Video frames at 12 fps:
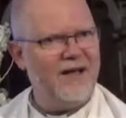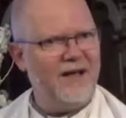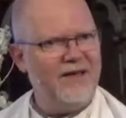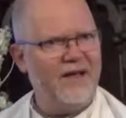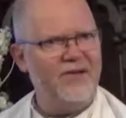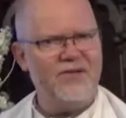
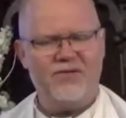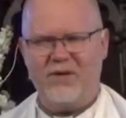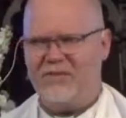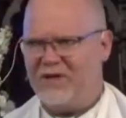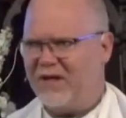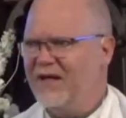like that in
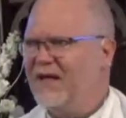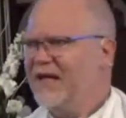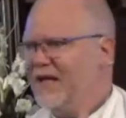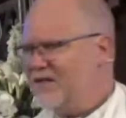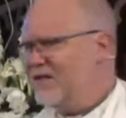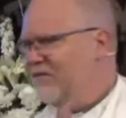Scripture,
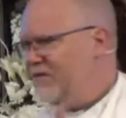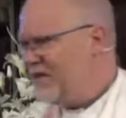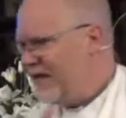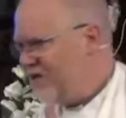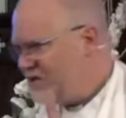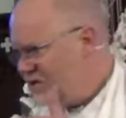it's an
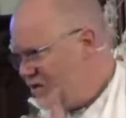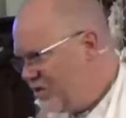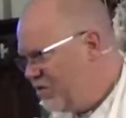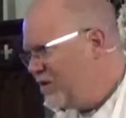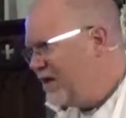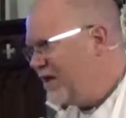invitation to
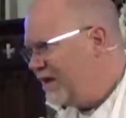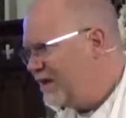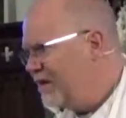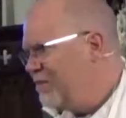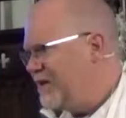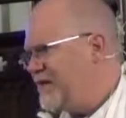look a
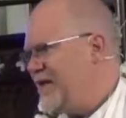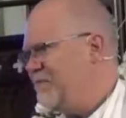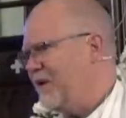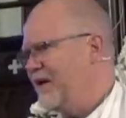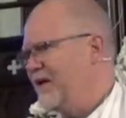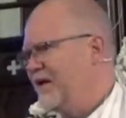little bit
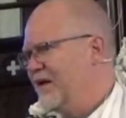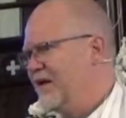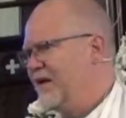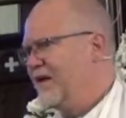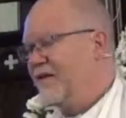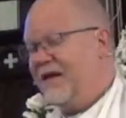deeper.
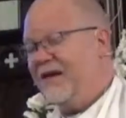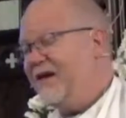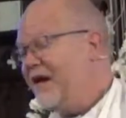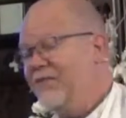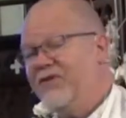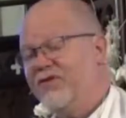That
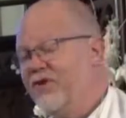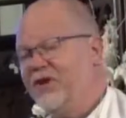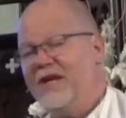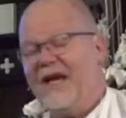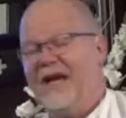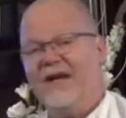number
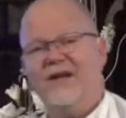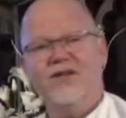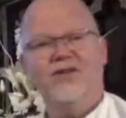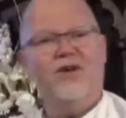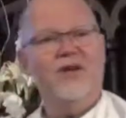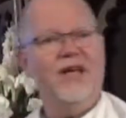38
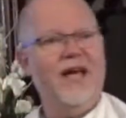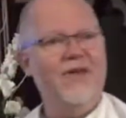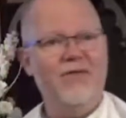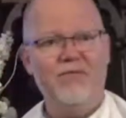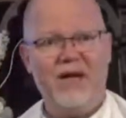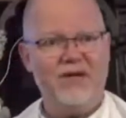is only
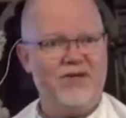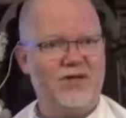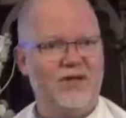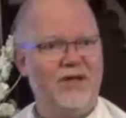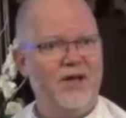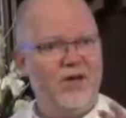ever
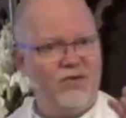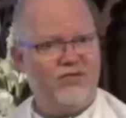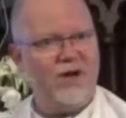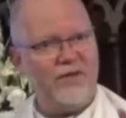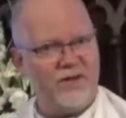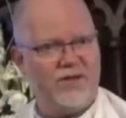mentioned
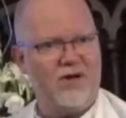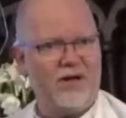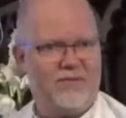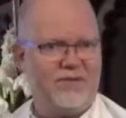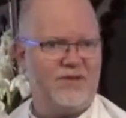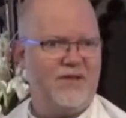three other
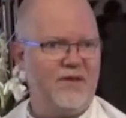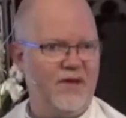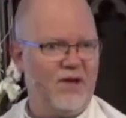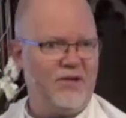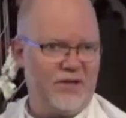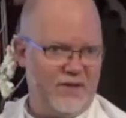times in the
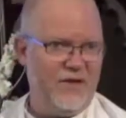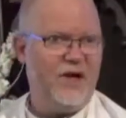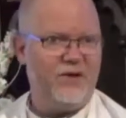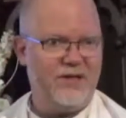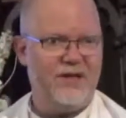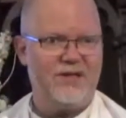Old, in the
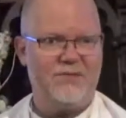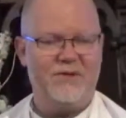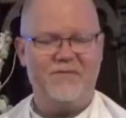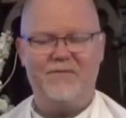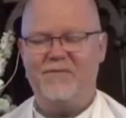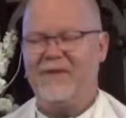Old
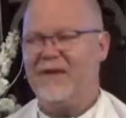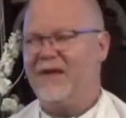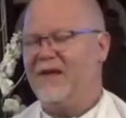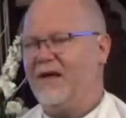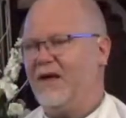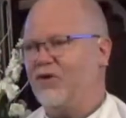Testament.
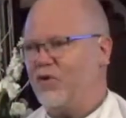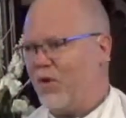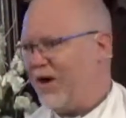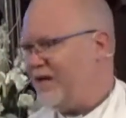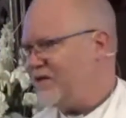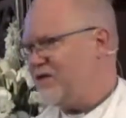Uh,
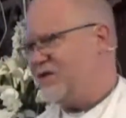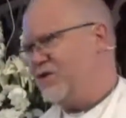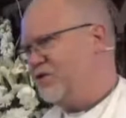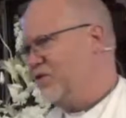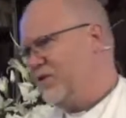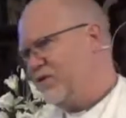twice is to
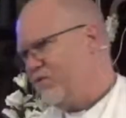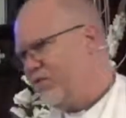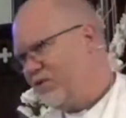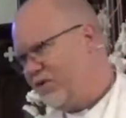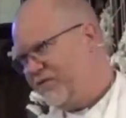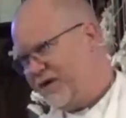do with the
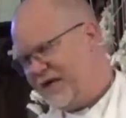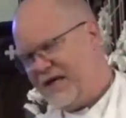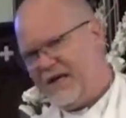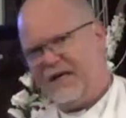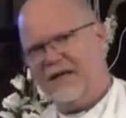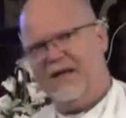rule of a
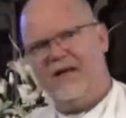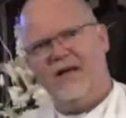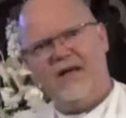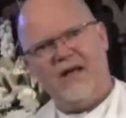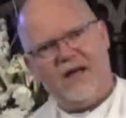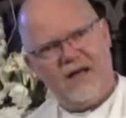king,
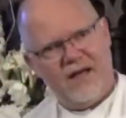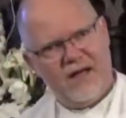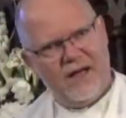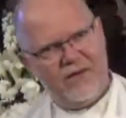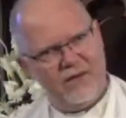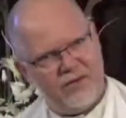
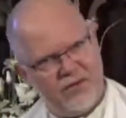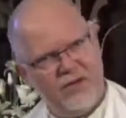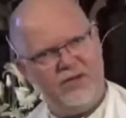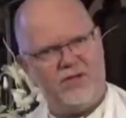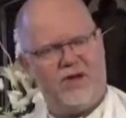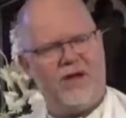and the
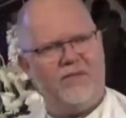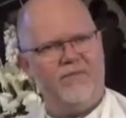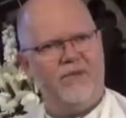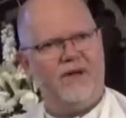third time